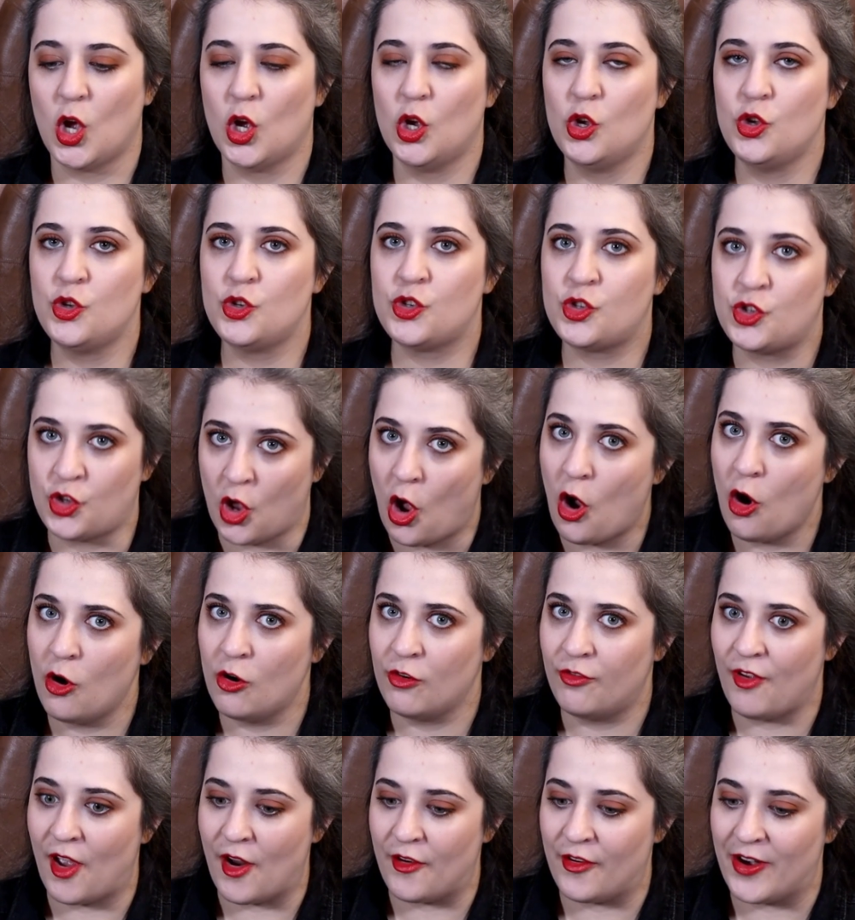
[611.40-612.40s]
so
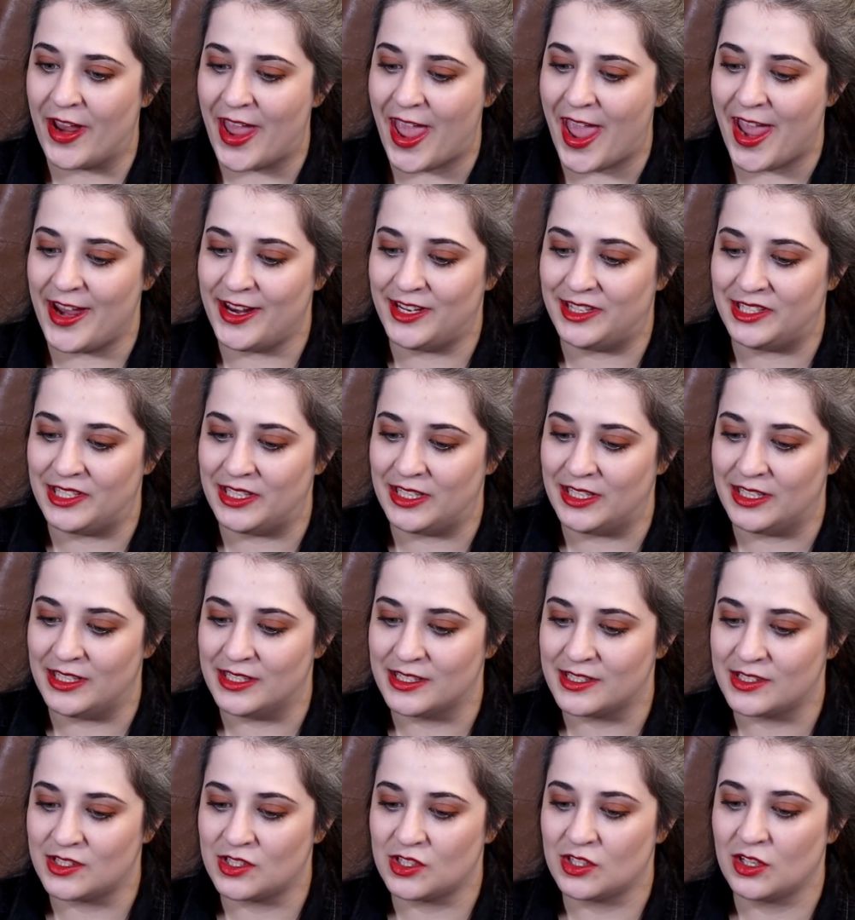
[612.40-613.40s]
very
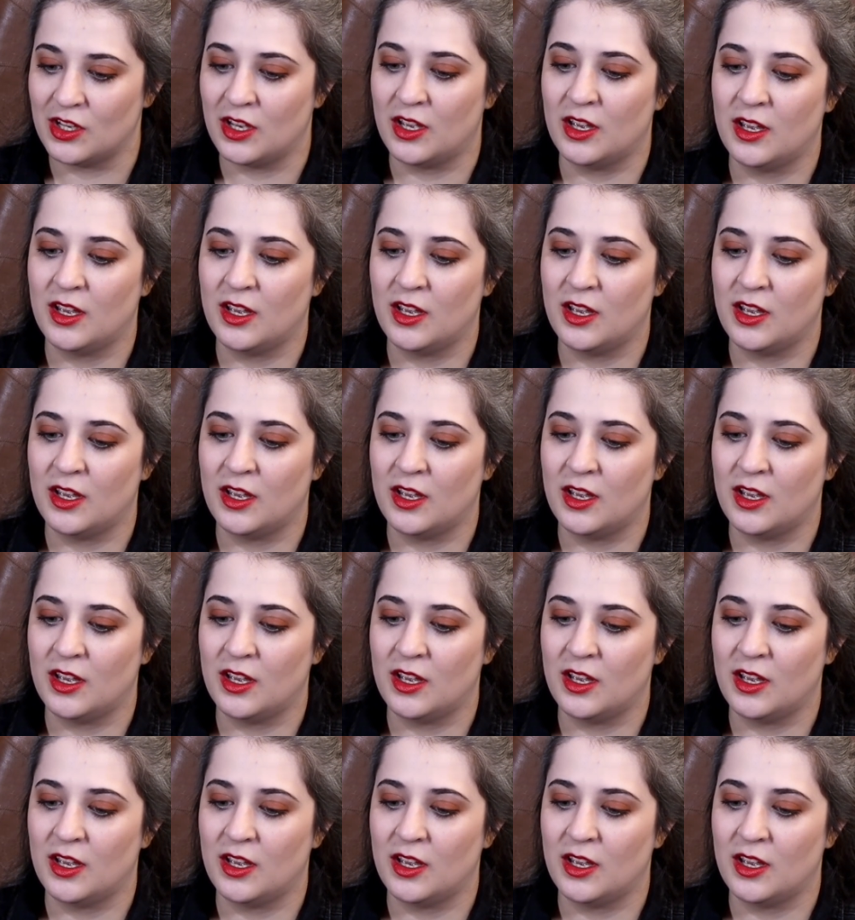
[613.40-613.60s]
80s.